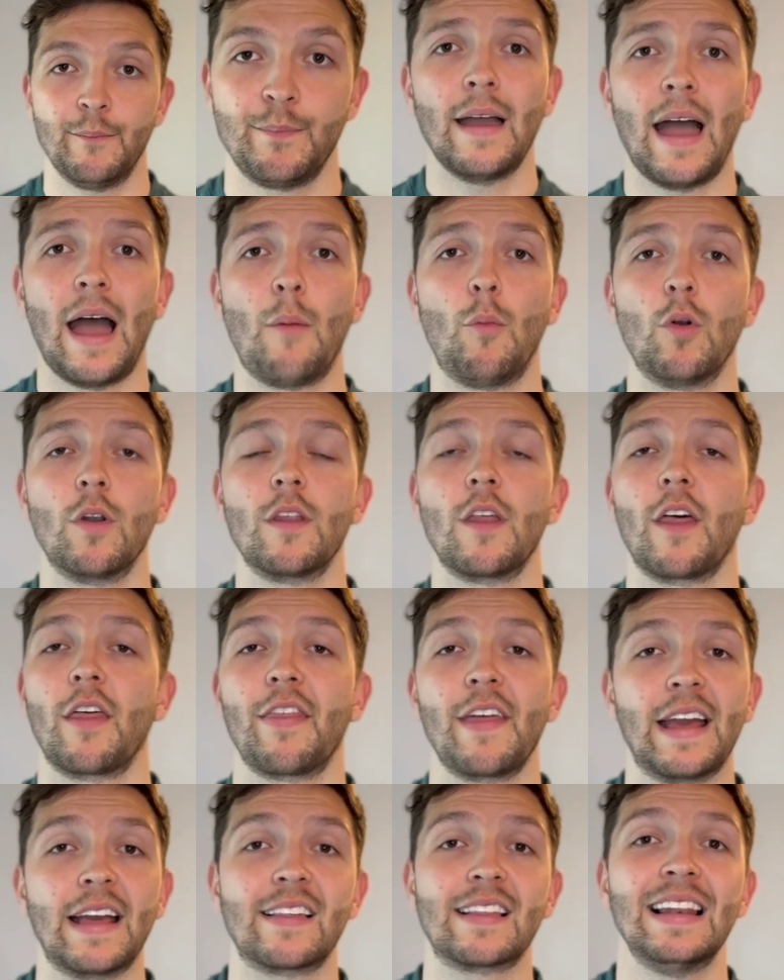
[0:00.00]
And one of the
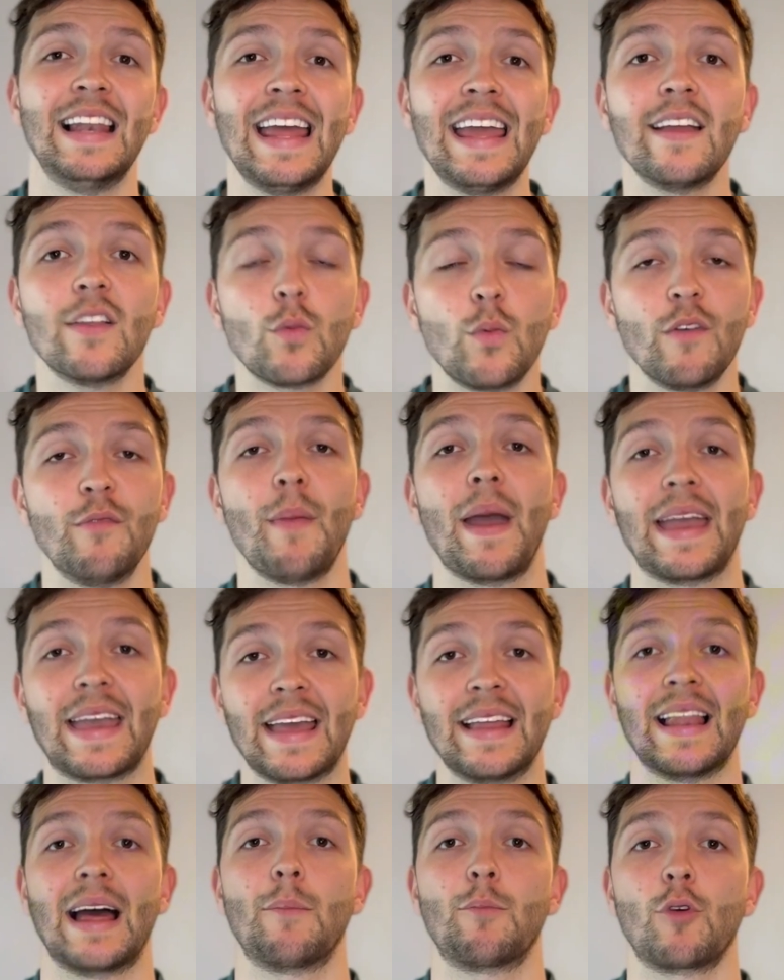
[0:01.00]
things linked with making
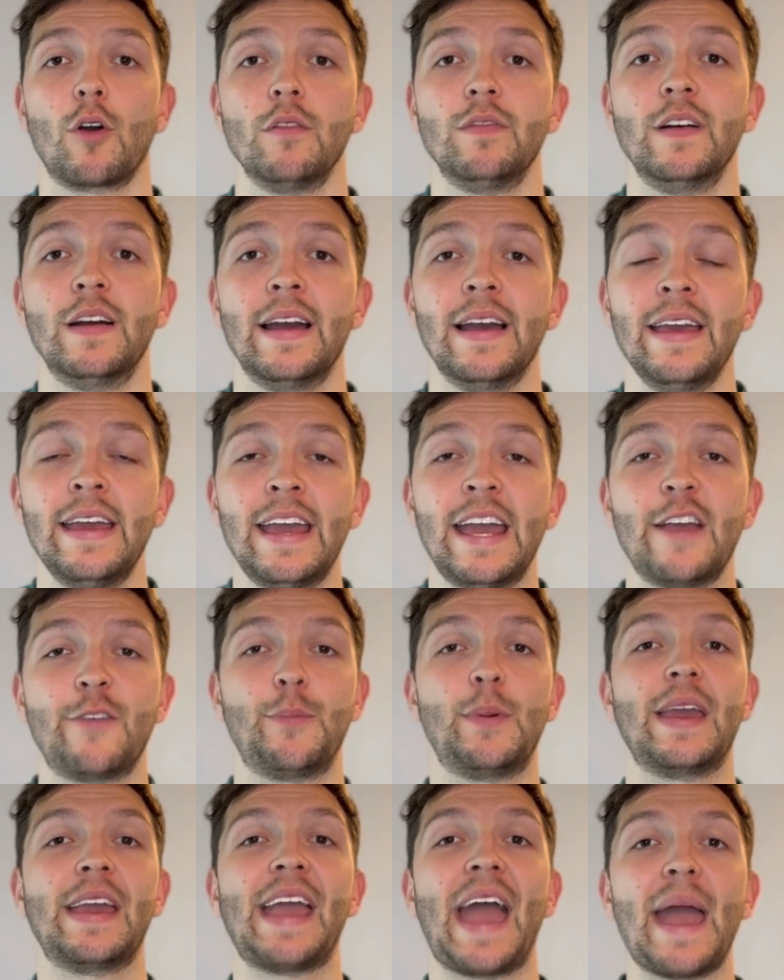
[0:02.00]
that profit is
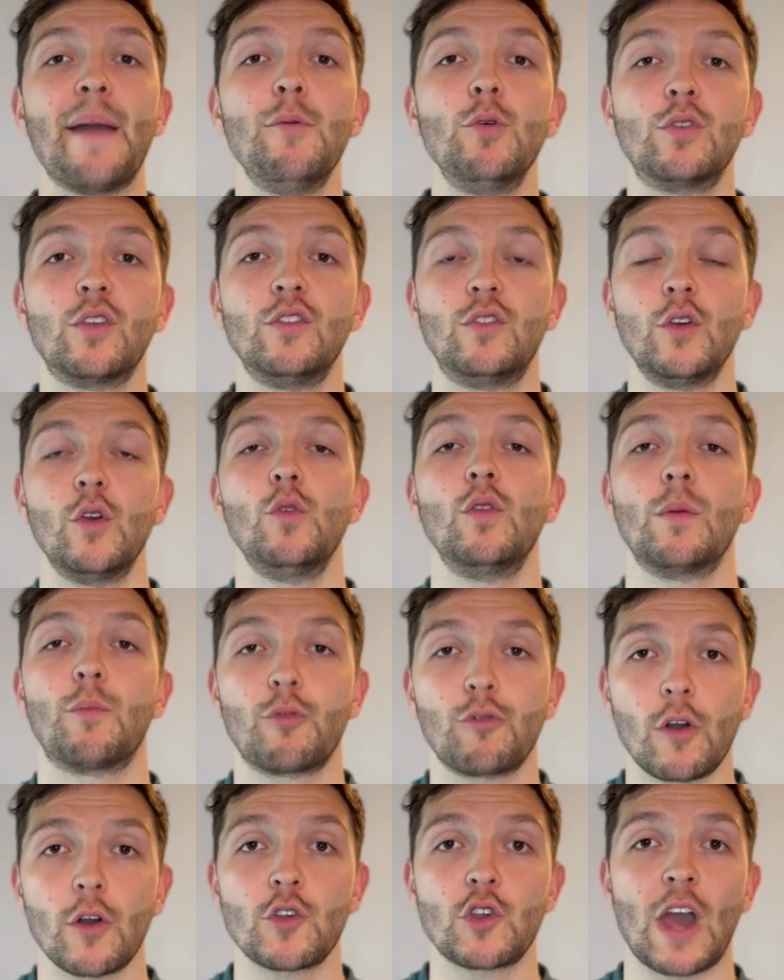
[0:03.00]
being able to do the
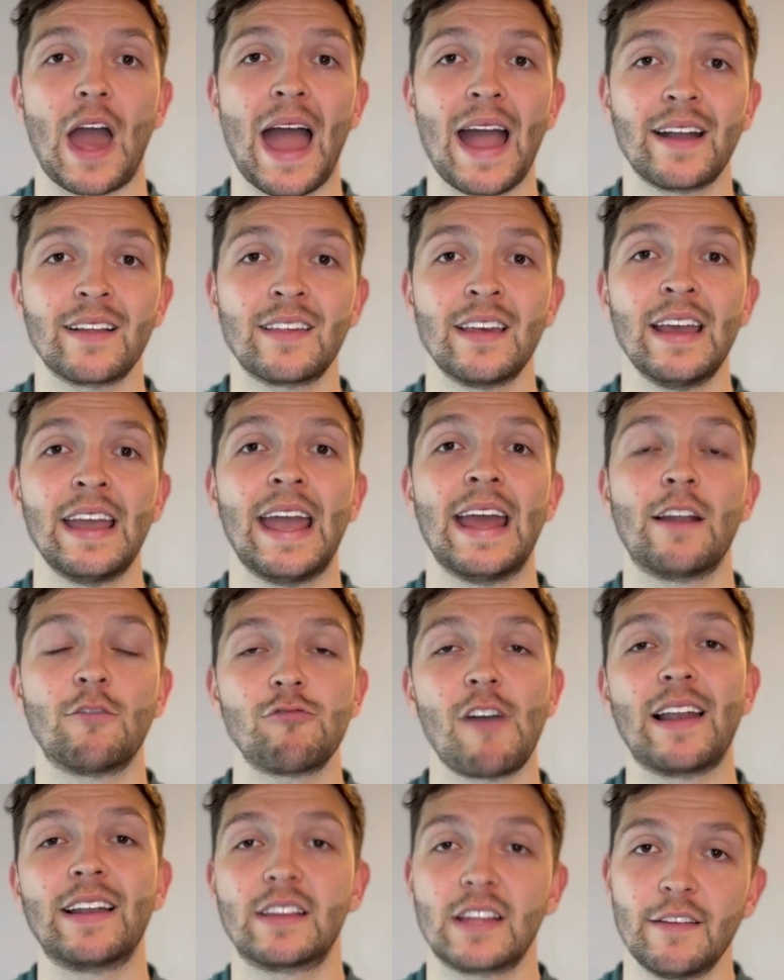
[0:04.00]
project in a
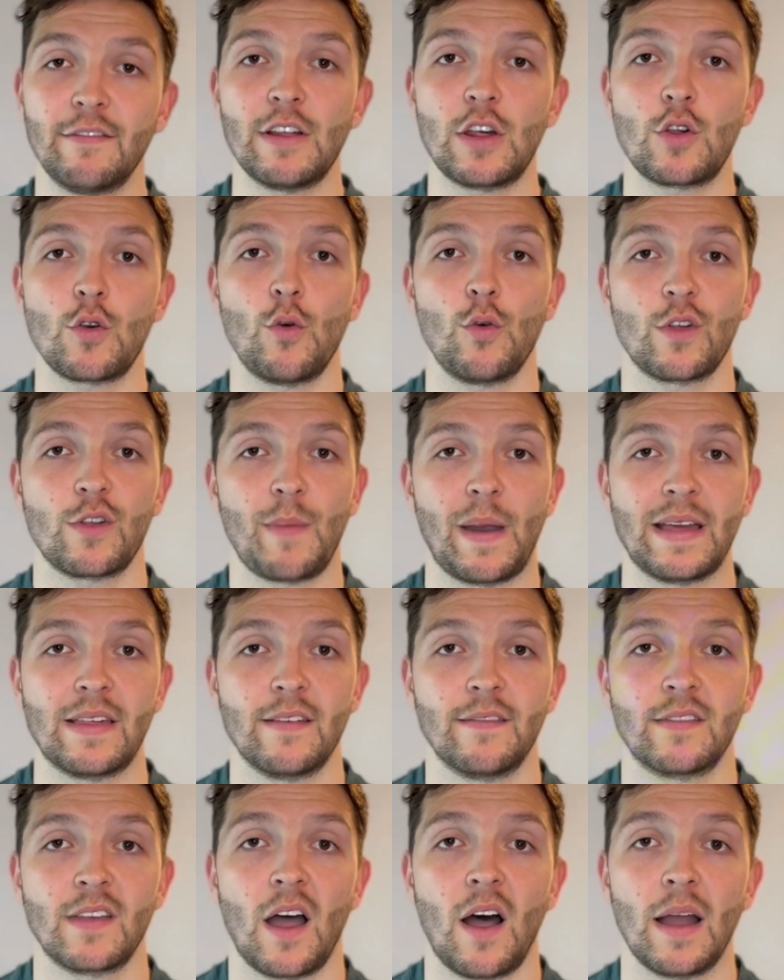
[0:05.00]
relatively short space
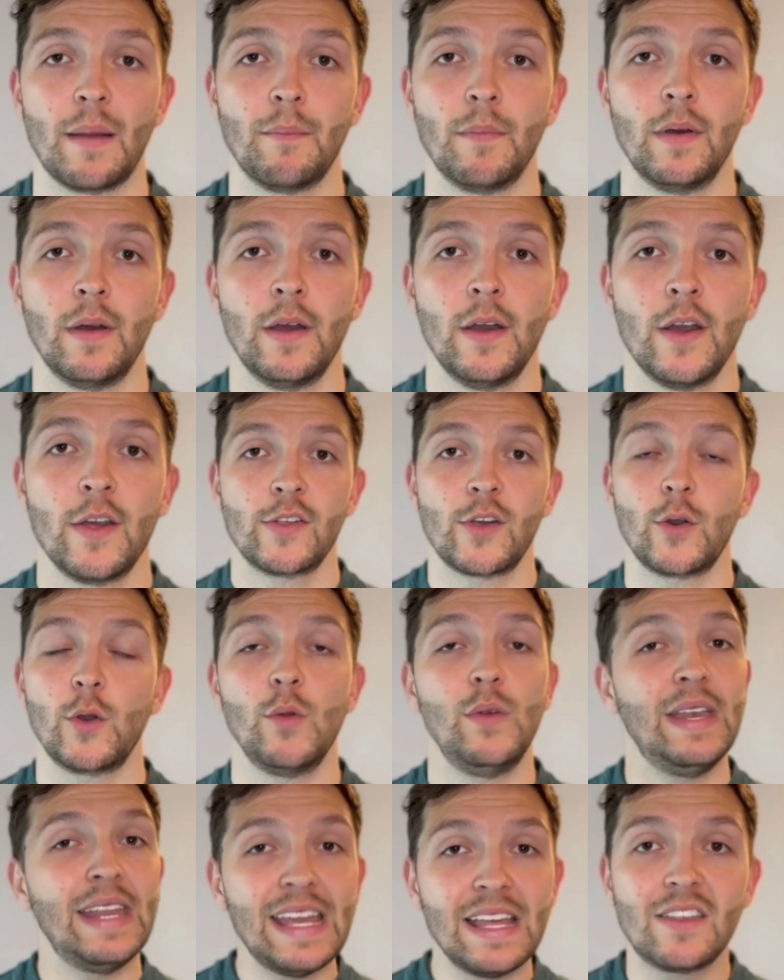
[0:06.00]
of time. So you
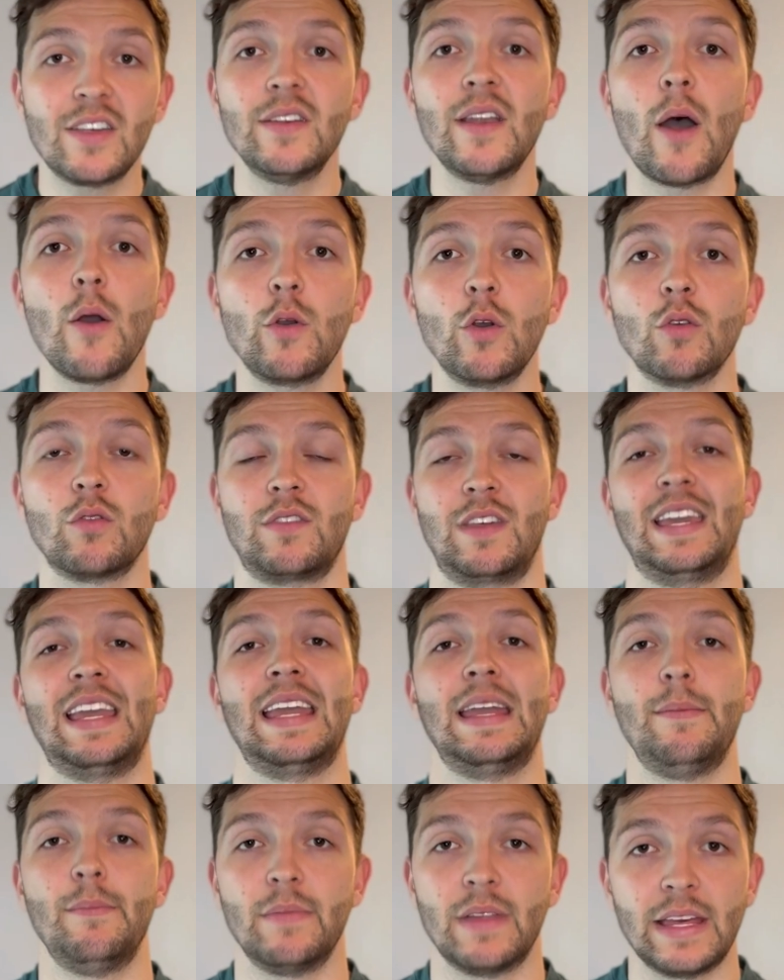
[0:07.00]
need to know your
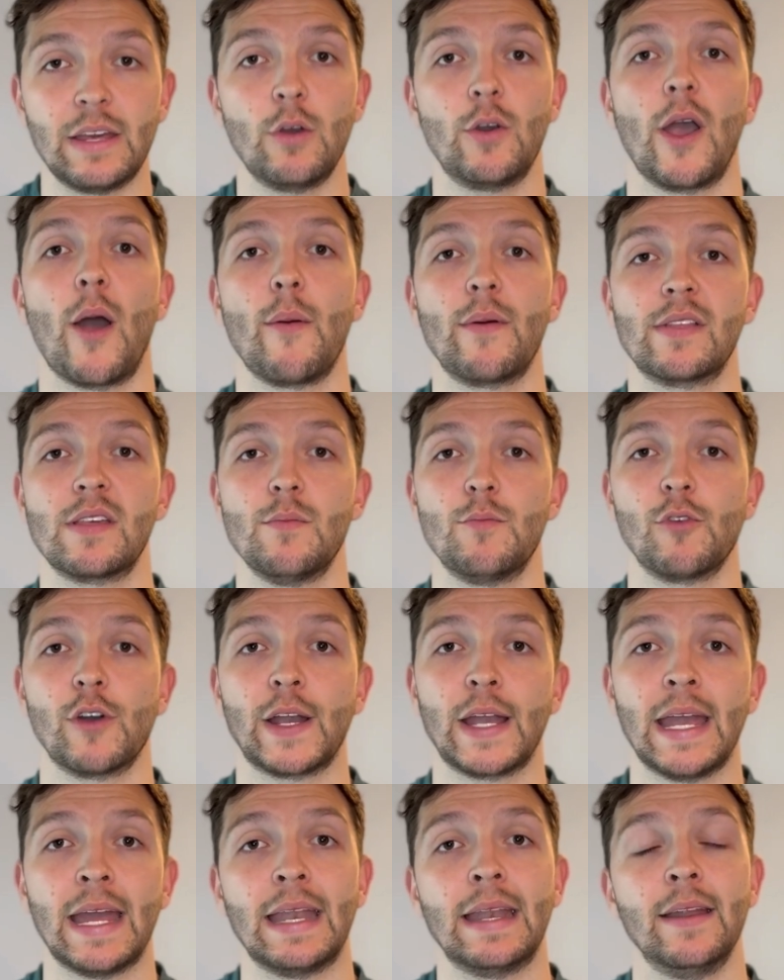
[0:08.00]
team that you're going to bring
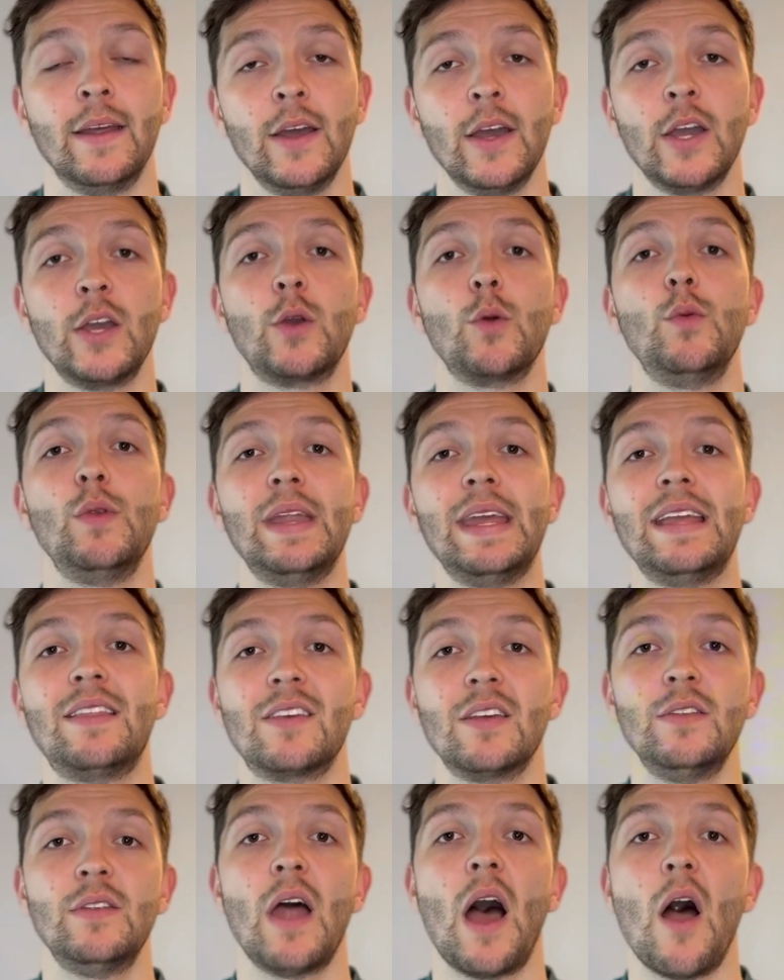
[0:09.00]
in. You need to
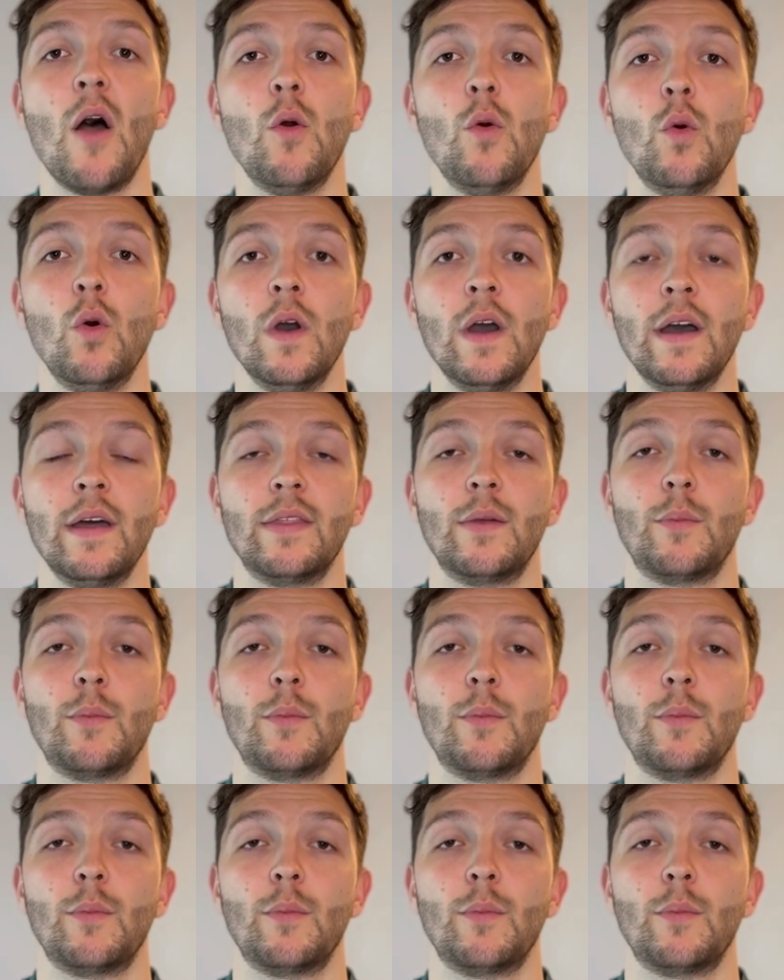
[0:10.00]
know the